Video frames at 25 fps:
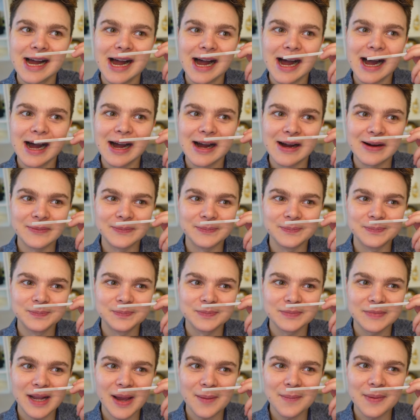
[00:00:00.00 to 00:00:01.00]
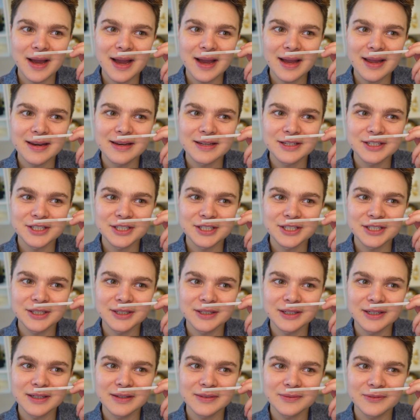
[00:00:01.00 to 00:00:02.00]
Um, I'm not
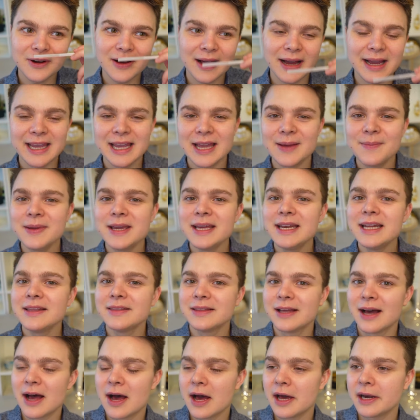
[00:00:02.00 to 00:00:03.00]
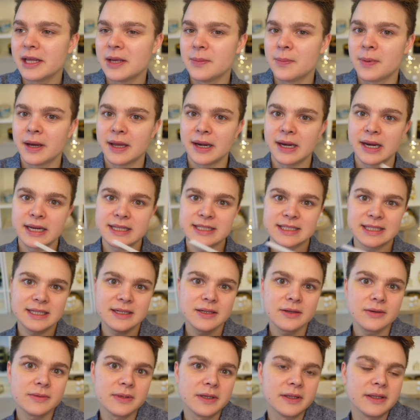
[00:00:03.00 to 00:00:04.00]
sure, well, I am getting the honey, but it's in
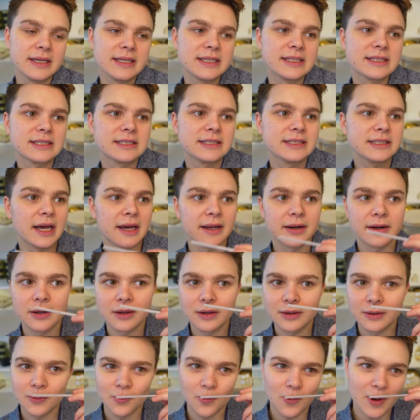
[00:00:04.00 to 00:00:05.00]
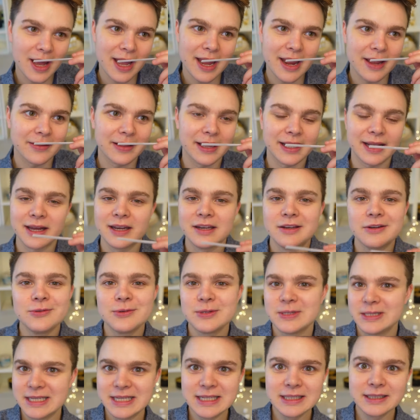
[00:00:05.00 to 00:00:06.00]
a really subtle way, like a New
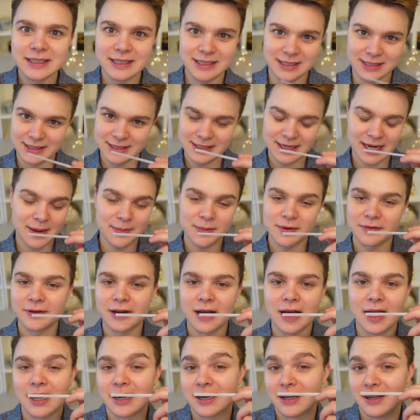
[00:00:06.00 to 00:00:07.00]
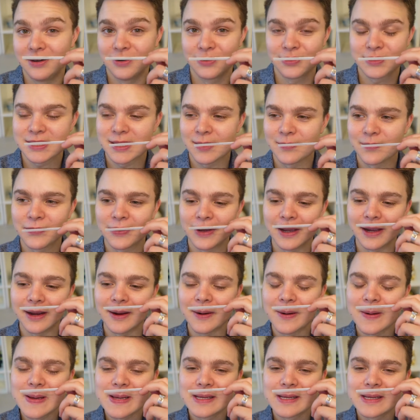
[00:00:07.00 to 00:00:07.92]
Zealand type of a honey or something.